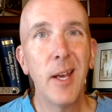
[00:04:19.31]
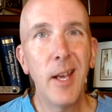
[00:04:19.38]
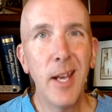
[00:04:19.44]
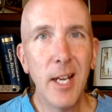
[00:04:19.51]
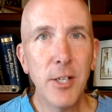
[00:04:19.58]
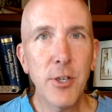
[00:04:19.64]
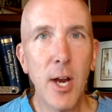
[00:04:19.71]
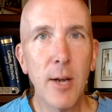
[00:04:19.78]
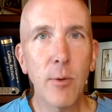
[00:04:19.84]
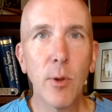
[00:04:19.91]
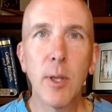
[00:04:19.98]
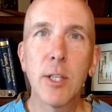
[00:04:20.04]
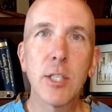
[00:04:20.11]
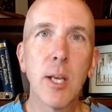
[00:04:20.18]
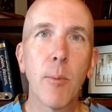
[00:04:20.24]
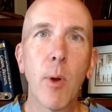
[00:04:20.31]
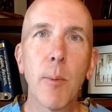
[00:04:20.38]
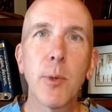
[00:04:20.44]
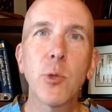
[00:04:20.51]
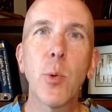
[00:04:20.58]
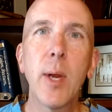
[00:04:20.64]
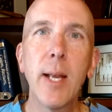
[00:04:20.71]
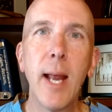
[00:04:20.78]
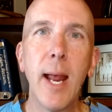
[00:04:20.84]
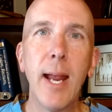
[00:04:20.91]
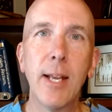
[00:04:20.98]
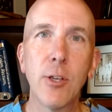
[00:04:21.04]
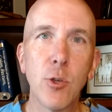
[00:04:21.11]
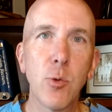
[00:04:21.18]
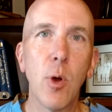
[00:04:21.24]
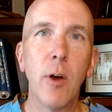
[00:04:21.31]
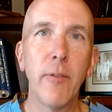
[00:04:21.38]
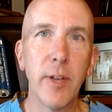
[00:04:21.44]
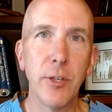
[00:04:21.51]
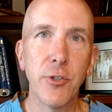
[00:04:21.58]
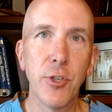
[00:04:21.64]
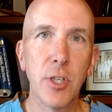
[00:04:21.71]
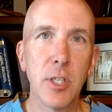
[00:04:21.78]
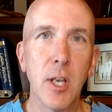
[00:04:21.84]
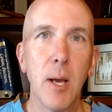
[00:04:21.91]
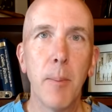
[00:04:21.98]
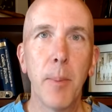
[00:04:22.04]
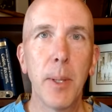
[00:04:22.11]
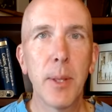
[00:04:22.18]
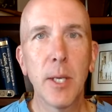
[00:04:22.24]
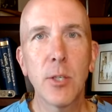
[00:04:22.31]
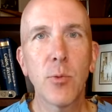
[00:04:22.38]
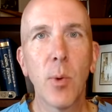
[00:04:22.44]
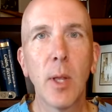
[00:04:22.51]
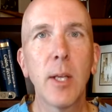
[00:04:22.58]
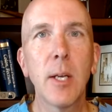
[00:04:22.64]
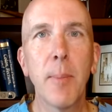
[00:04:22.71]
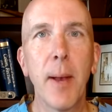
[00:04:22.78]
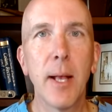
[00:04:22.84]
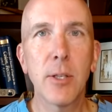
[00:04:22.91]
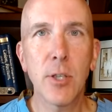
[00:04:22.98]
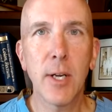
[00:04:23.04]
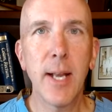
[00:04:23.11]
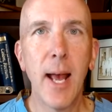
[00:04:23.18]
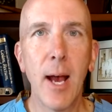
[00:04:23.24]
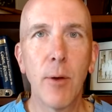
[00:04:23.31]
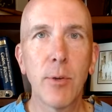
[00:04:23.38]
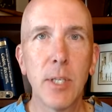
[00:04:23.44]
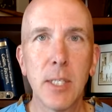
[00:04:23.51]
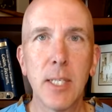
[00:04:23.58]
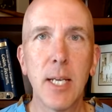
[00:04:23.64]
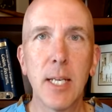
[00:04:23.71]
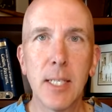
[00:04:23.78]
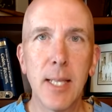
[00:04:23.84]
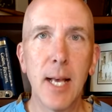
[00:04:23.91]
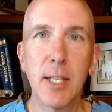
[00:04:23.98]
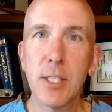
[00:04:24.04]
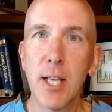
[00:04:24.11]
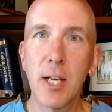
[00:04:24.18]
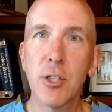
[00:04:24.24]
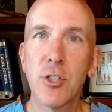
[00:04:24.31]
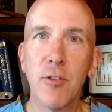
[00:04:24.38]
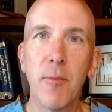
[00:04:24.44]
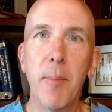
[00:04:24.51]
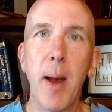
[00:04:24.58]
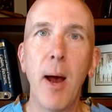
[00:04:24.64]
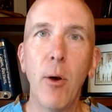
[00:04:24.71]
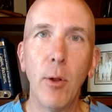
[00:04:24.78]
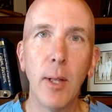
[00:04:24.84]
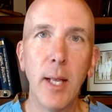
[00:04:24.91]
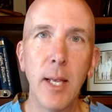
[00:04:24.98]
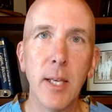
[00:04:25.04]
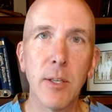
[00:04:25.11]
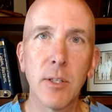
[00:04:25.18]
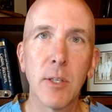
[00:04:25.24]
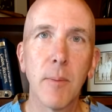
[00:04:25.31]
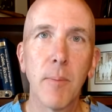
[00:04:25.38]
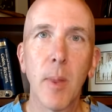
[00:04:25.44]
In general, it's somewhere between 8 to 12 inches, but this really depends on how diseased that section of bowel is.